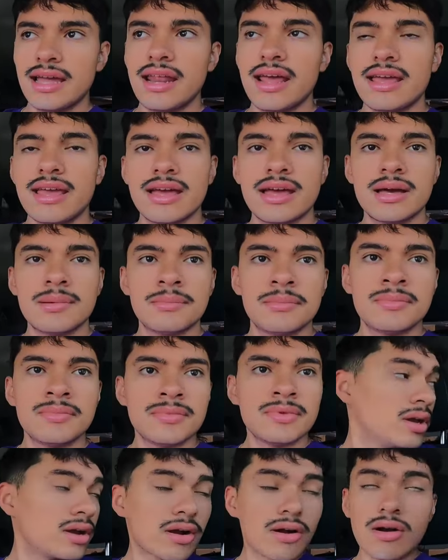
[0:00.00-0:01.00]
8 a.m.
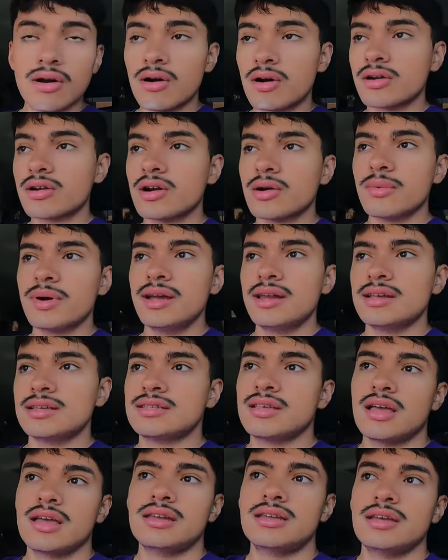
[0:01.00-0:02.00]
We are on our way to
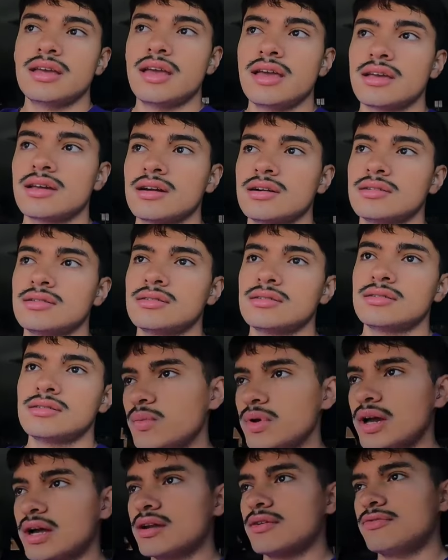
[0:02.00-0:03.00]
San Diego.
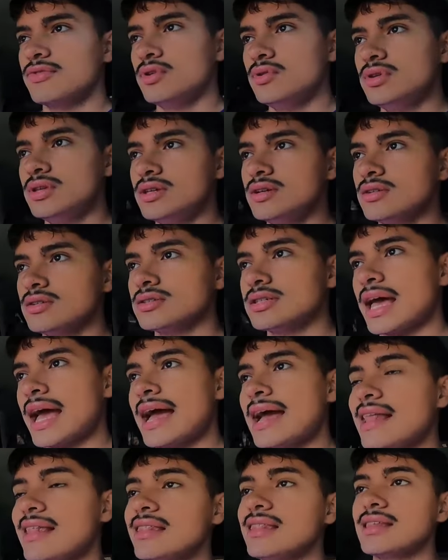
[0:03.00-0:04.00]
We got a few deals
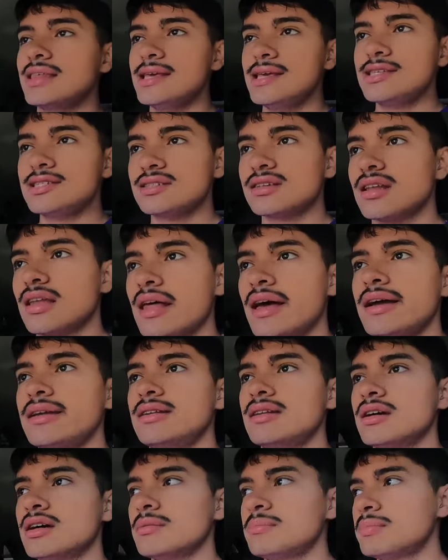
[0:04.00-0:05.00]
at least
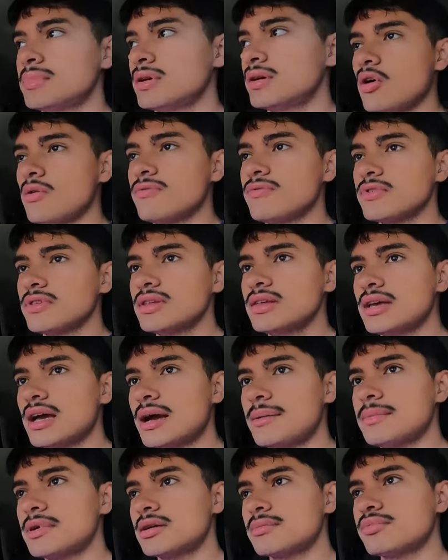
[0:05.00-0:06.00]
lined up. Hopefully
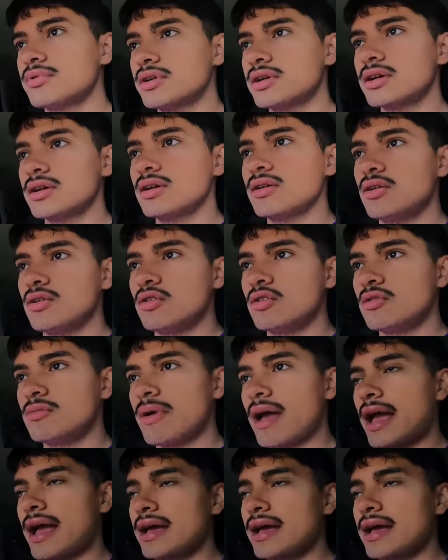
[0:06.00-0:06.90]
I'm gonna bring home